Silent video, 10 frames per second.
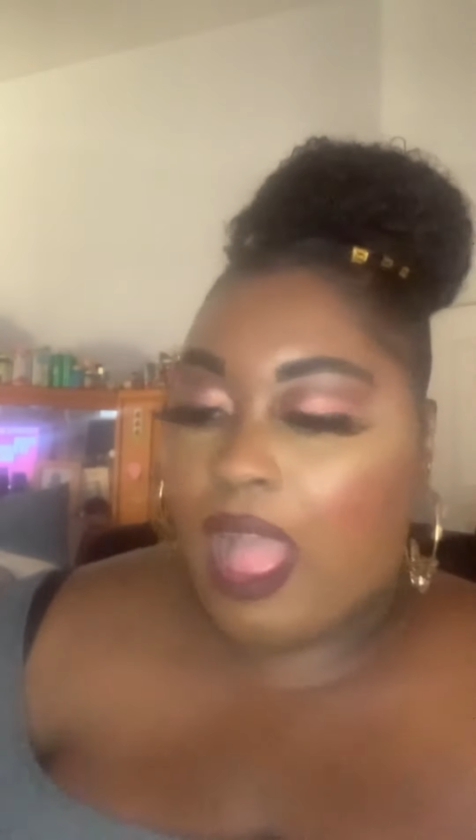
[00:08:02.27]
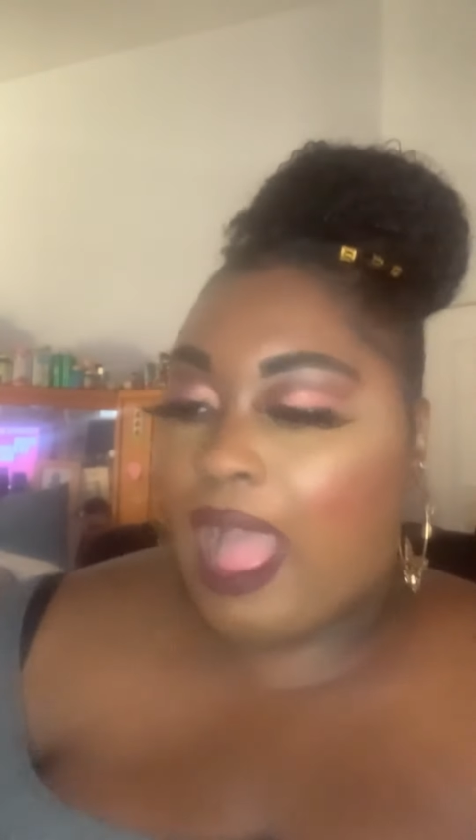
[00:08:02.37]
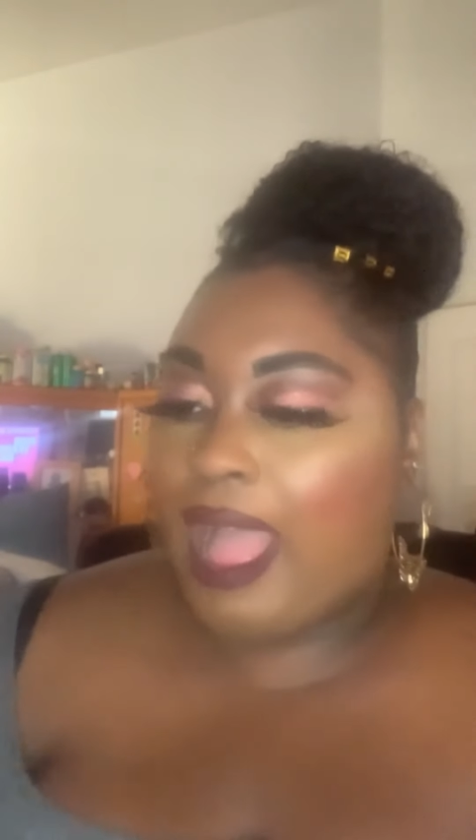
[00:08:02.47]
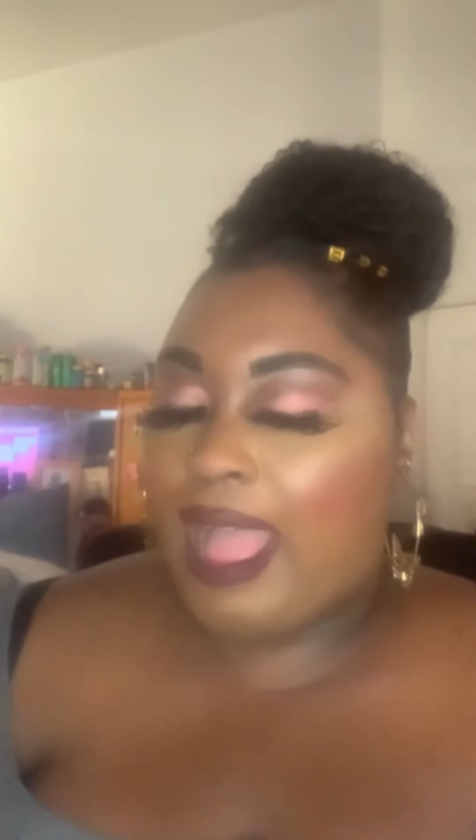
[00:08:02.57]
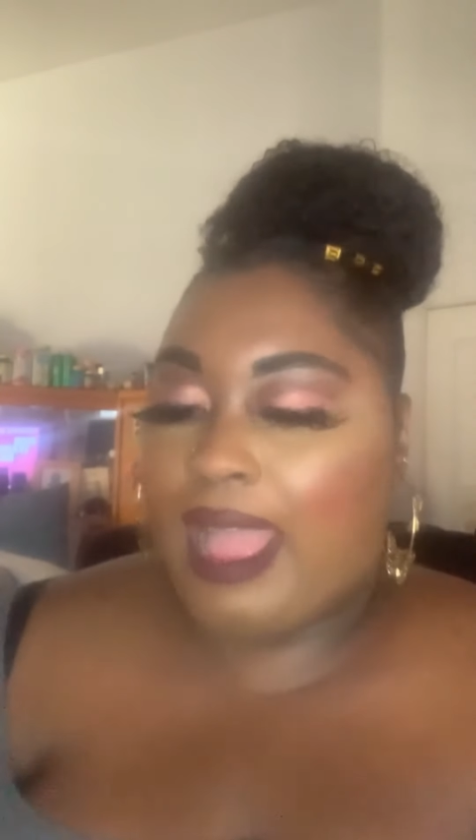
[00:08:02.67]

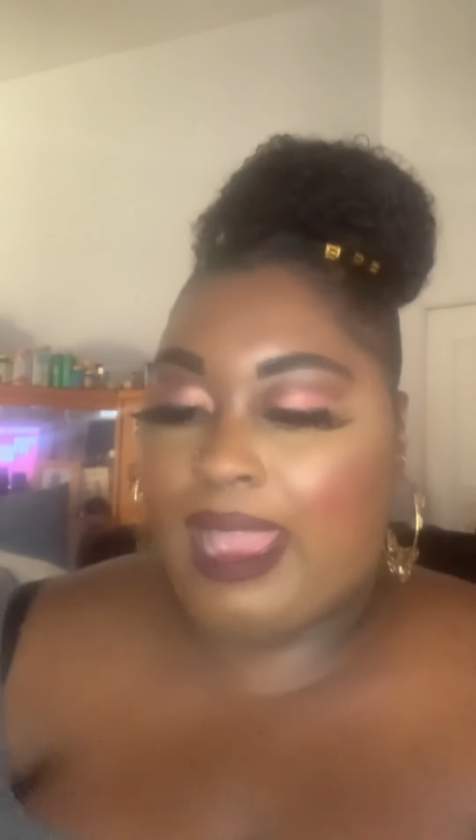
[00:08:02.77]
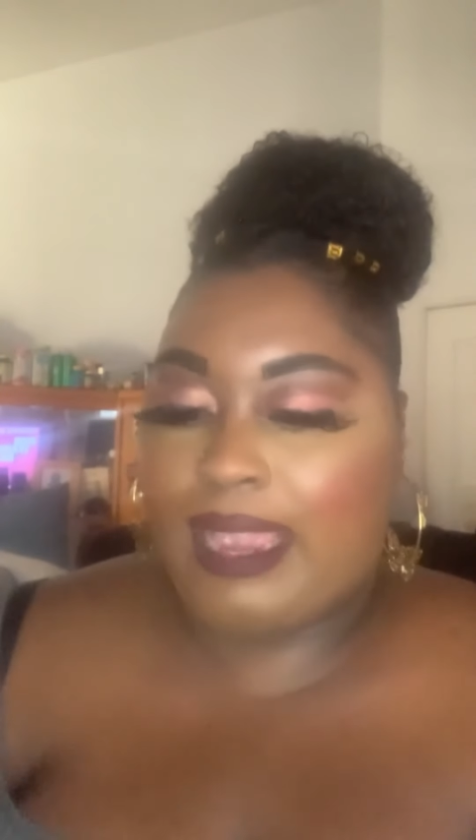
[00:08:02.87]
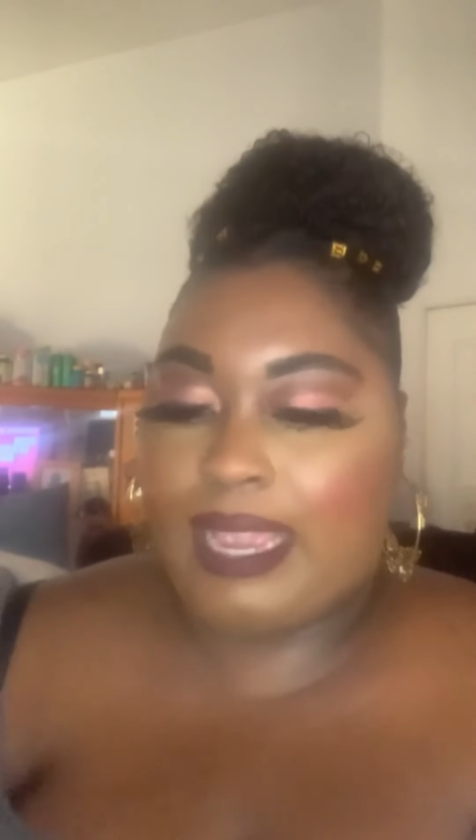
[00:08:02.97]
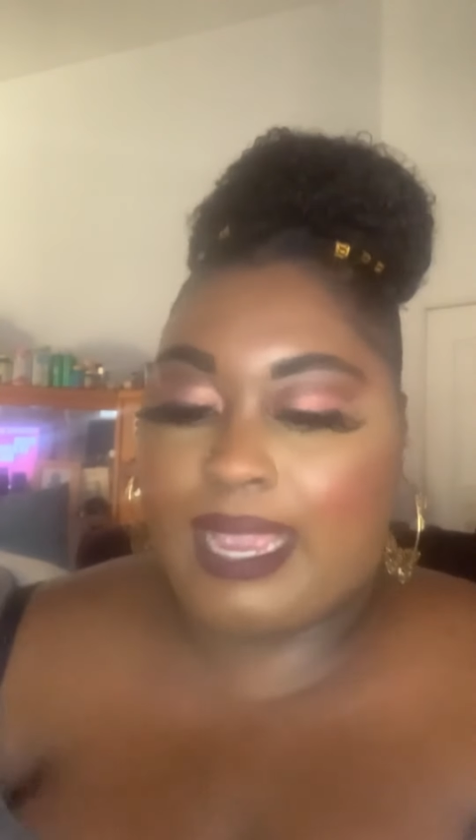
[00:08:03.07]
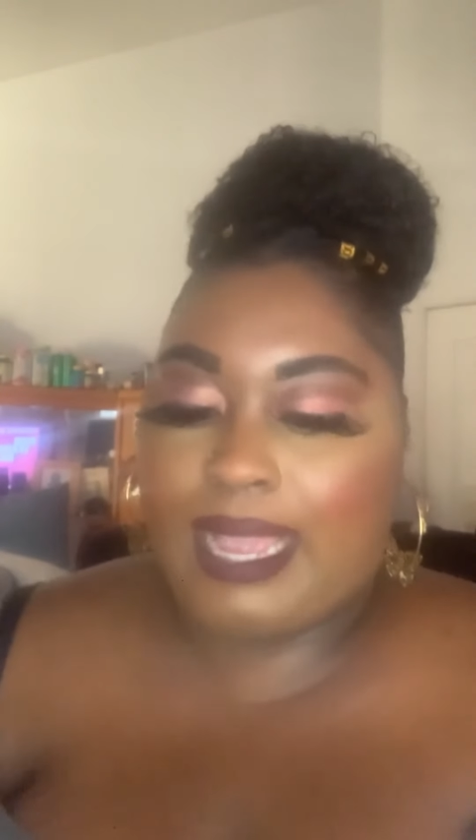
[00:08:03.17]
I
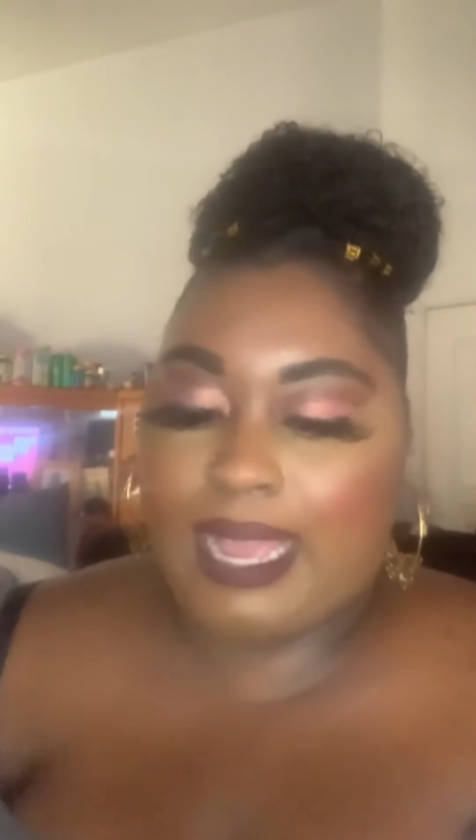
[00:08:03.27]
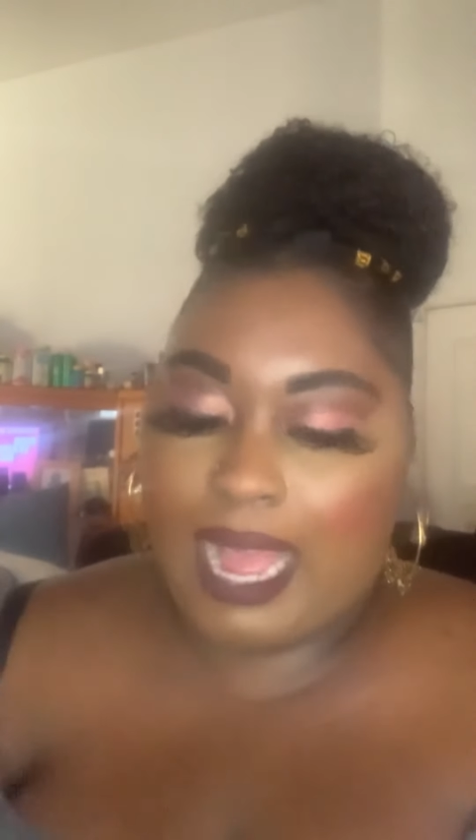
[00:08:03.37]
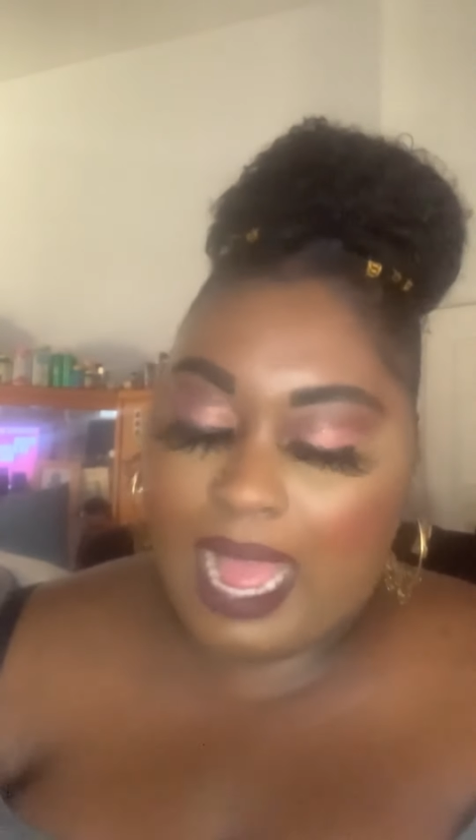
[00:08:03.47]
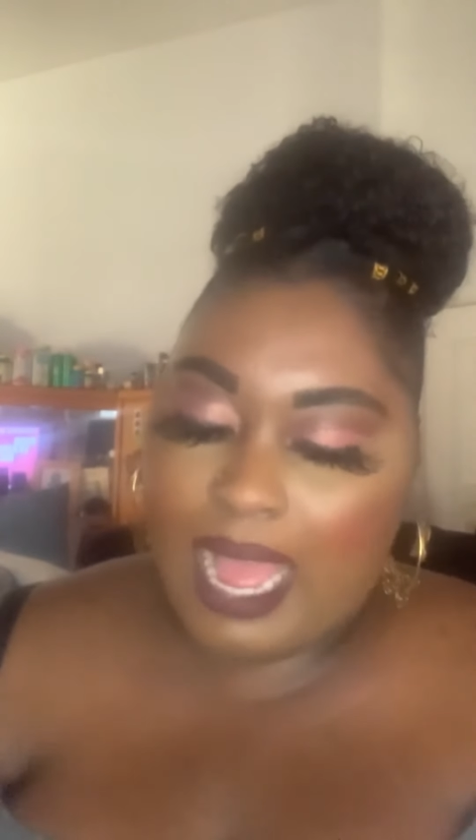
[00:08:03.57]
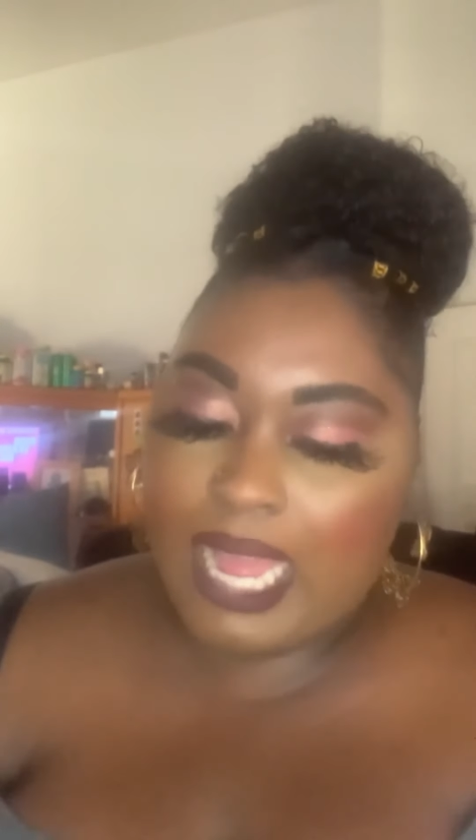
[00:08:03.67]

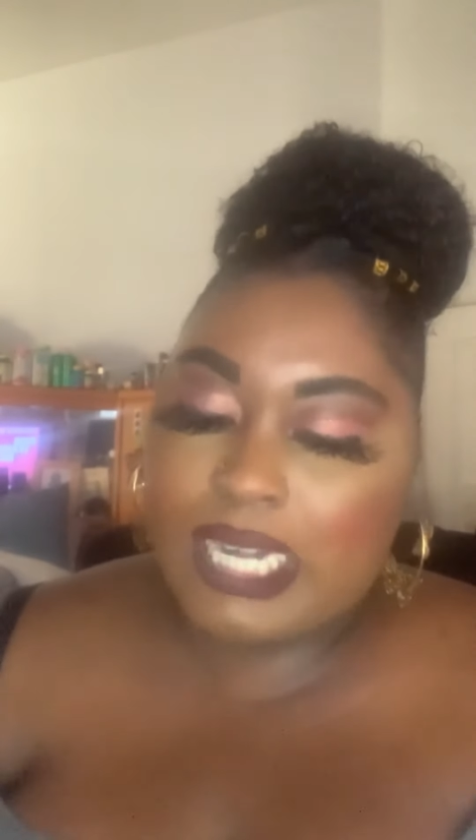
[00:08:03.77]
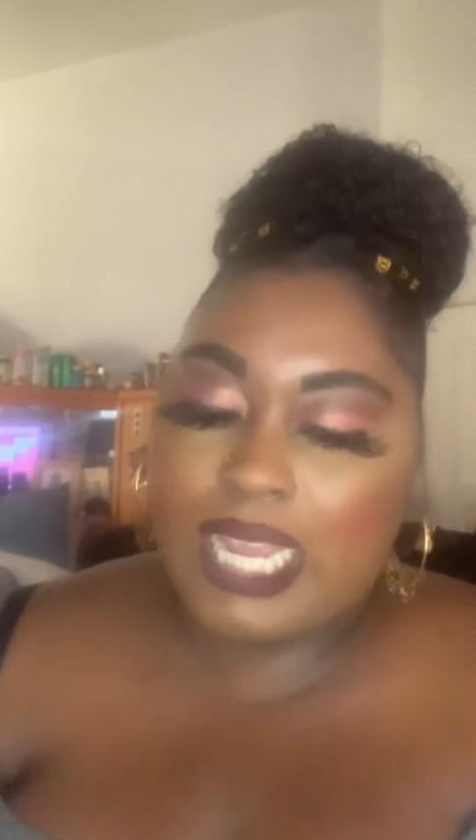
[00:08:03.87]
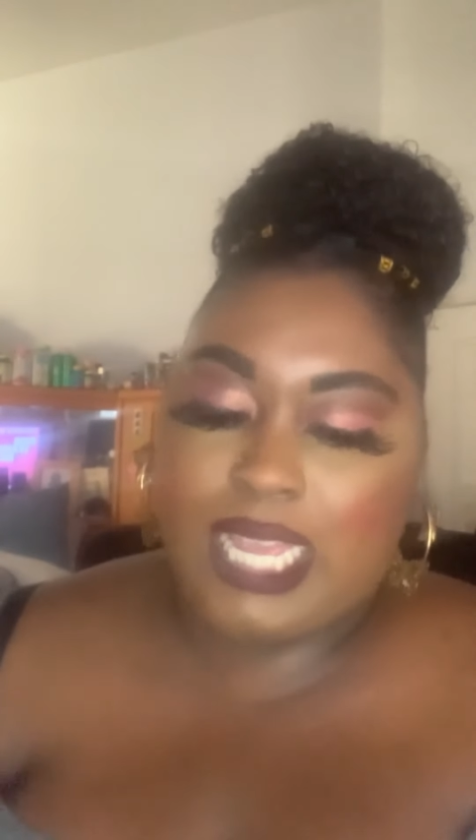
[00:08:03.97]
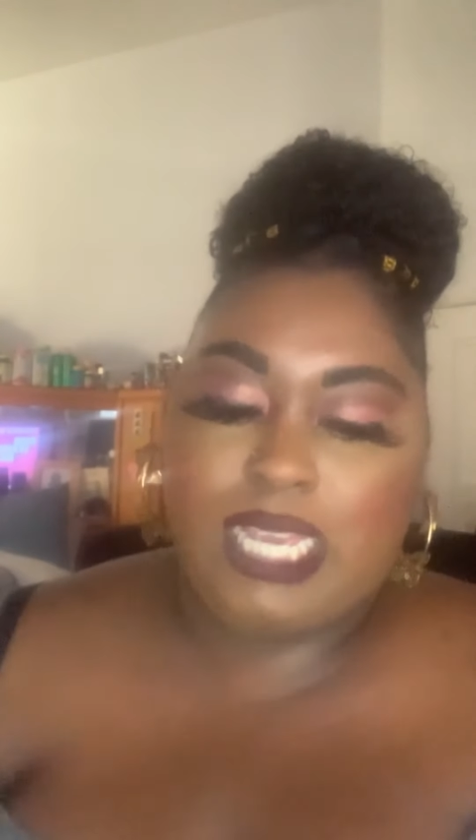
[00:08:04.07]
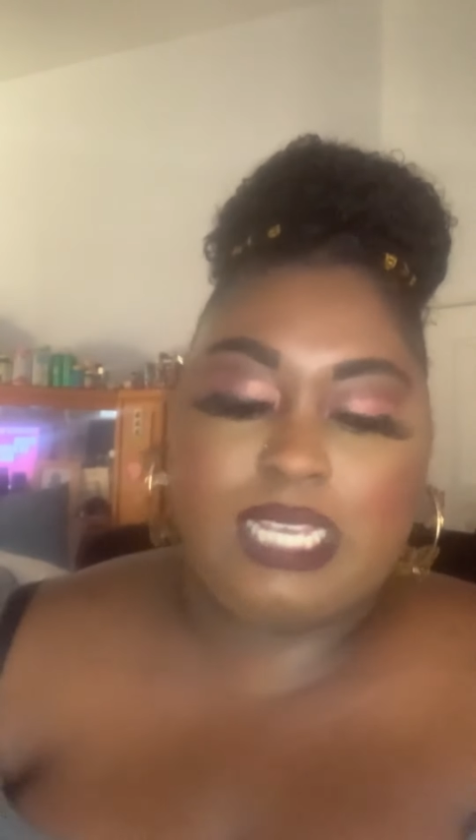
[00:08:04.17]
got
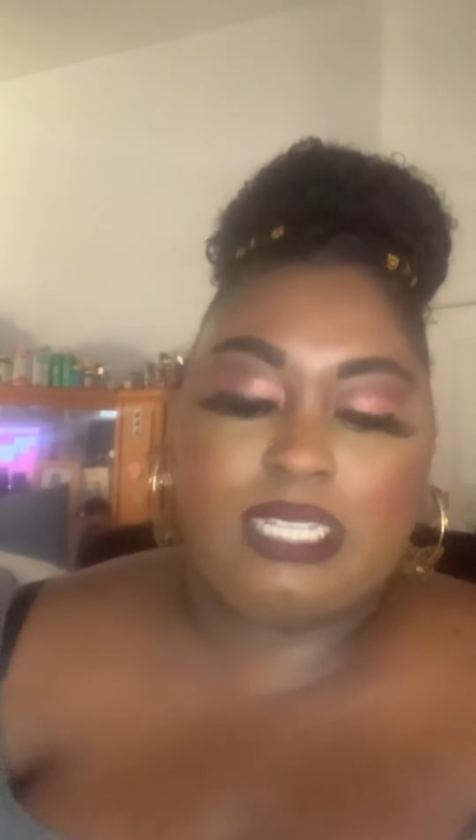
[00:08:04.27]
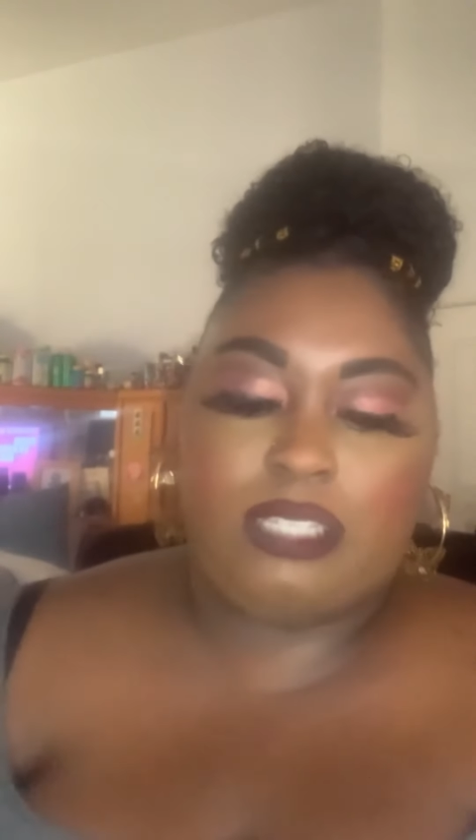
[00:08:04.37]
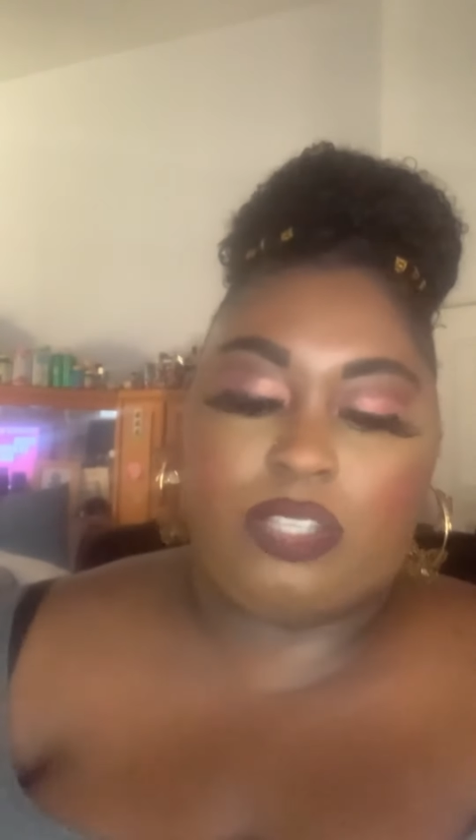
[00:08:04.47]
is